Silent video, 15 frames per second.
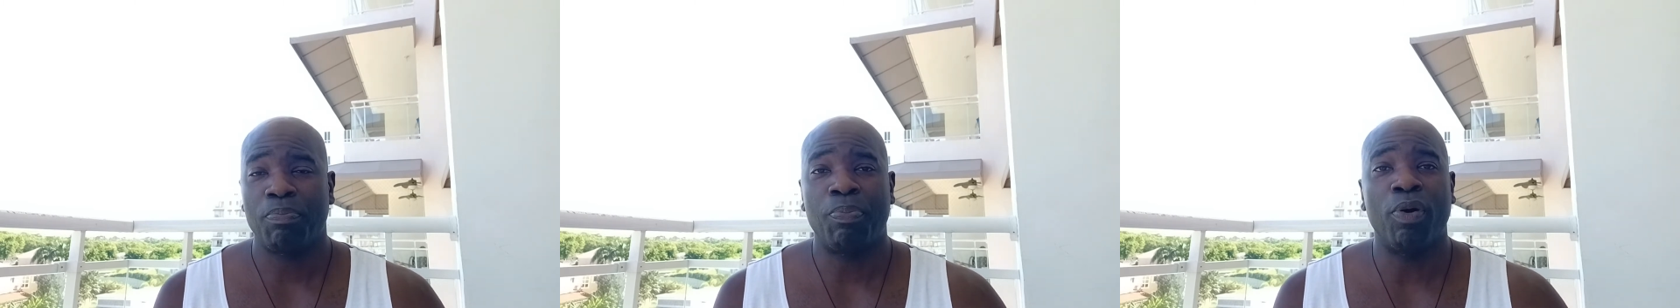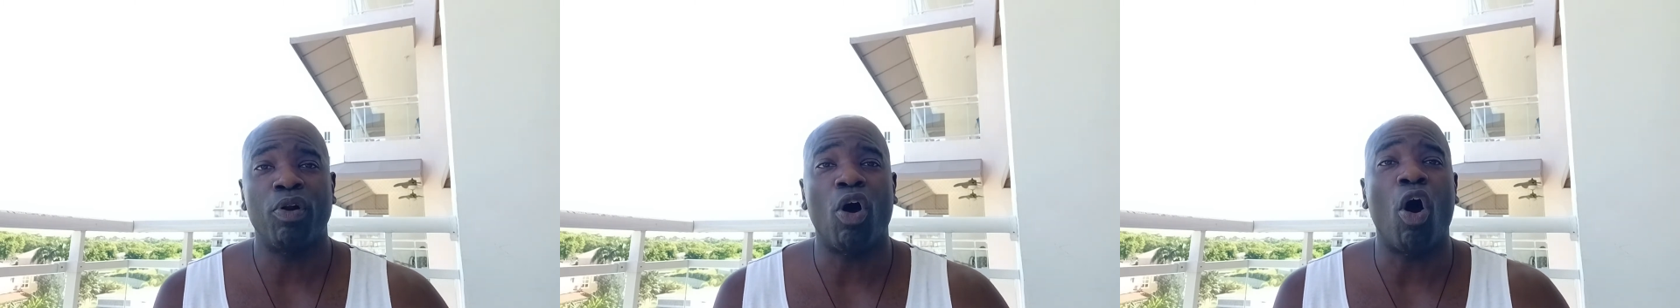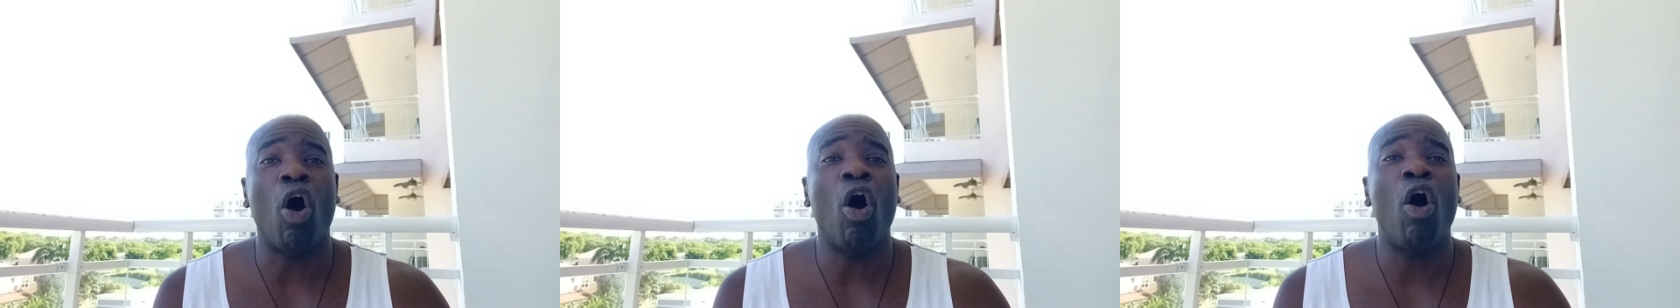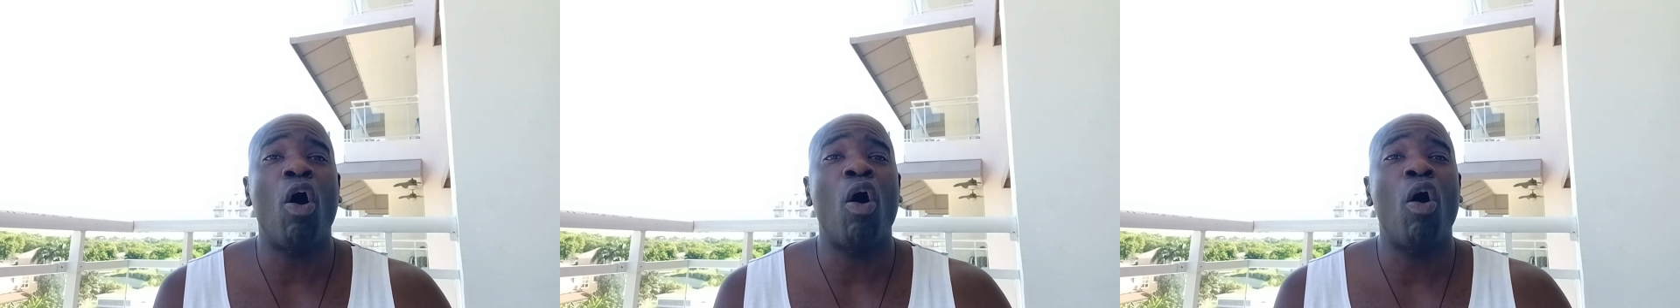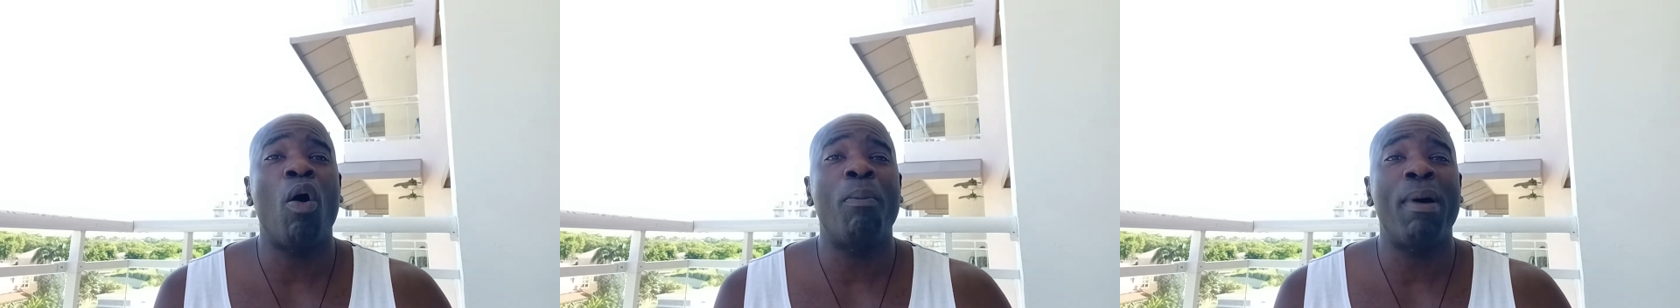put
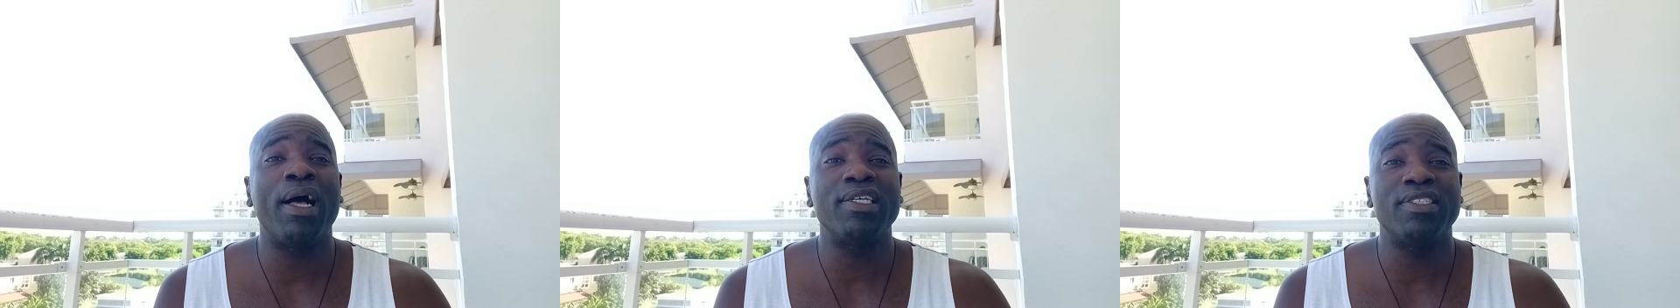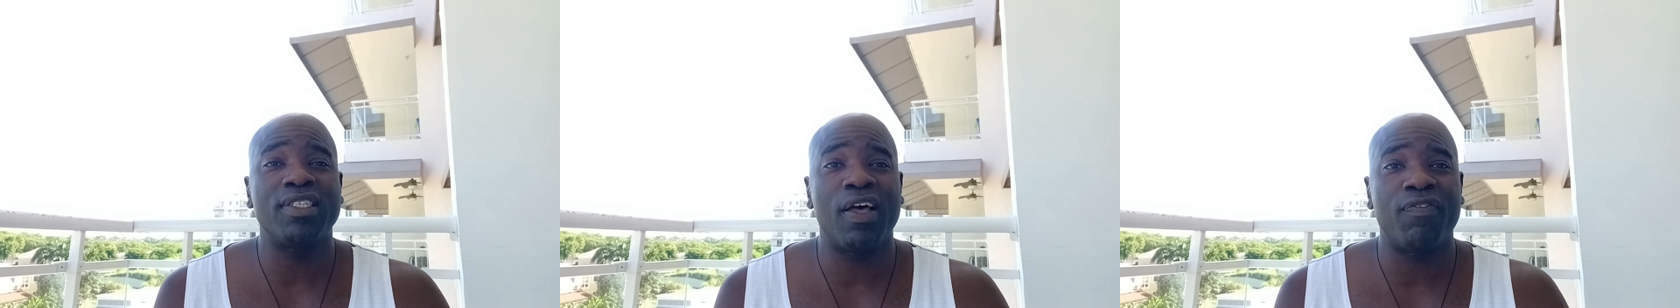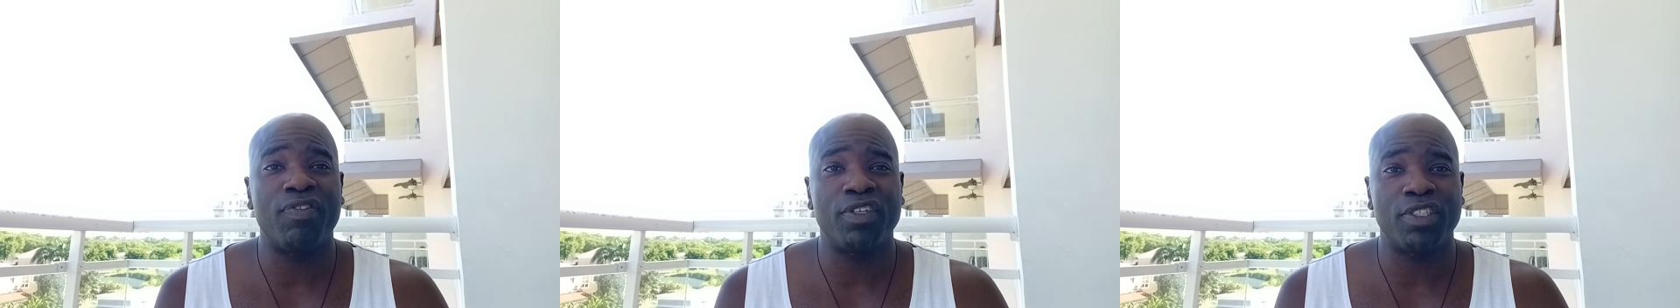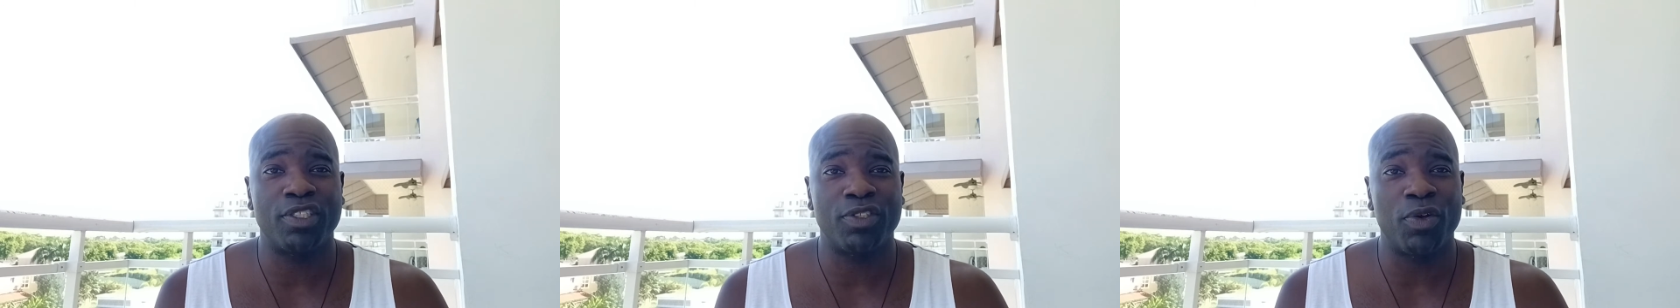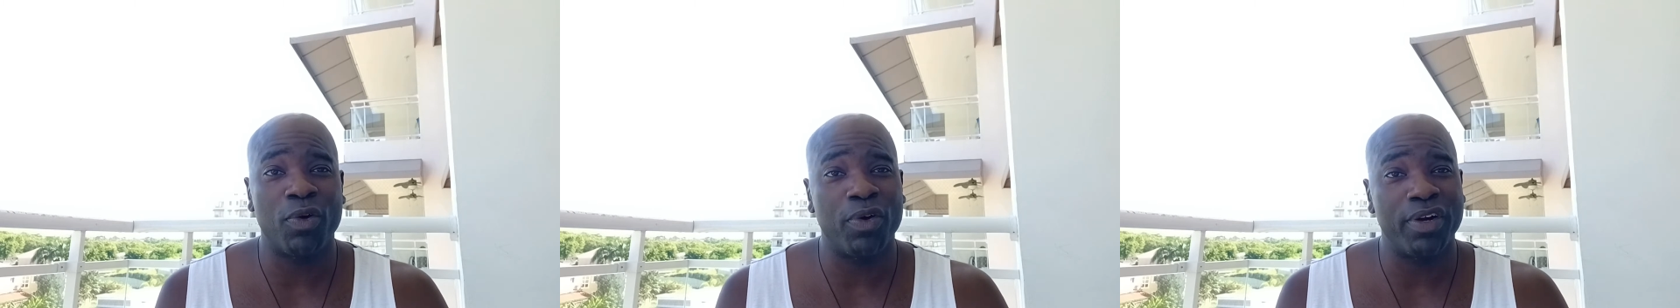all my stuff in
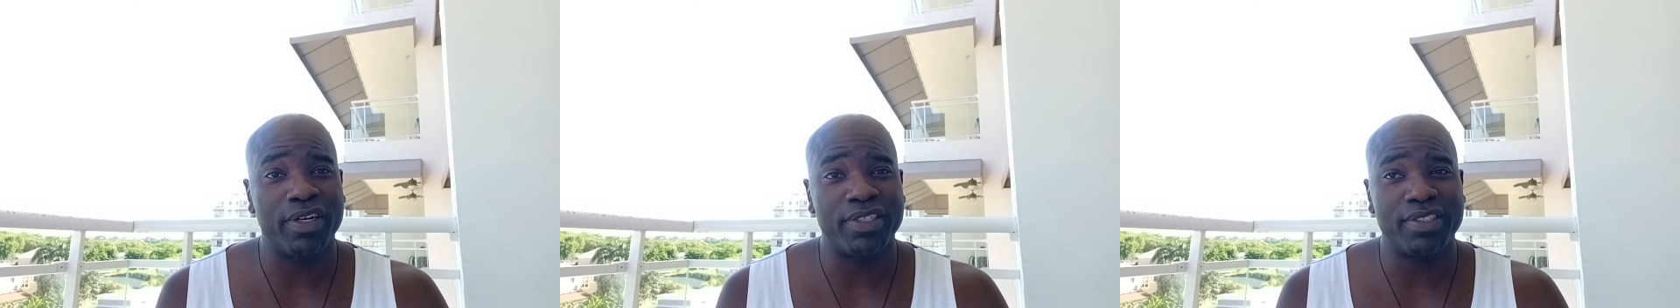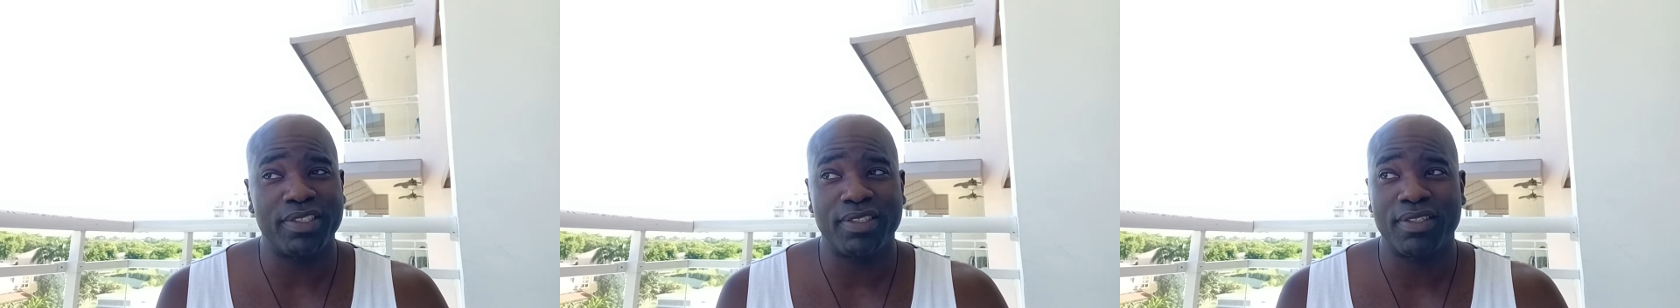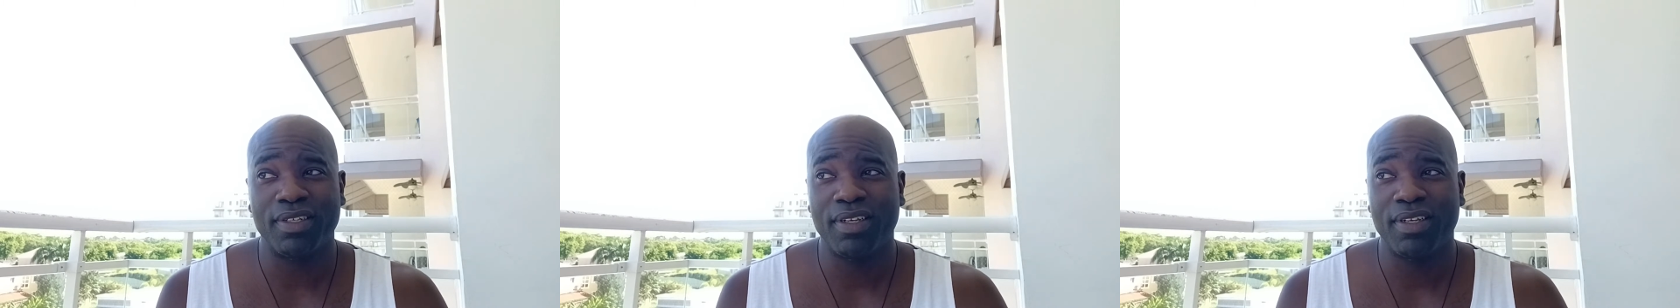storage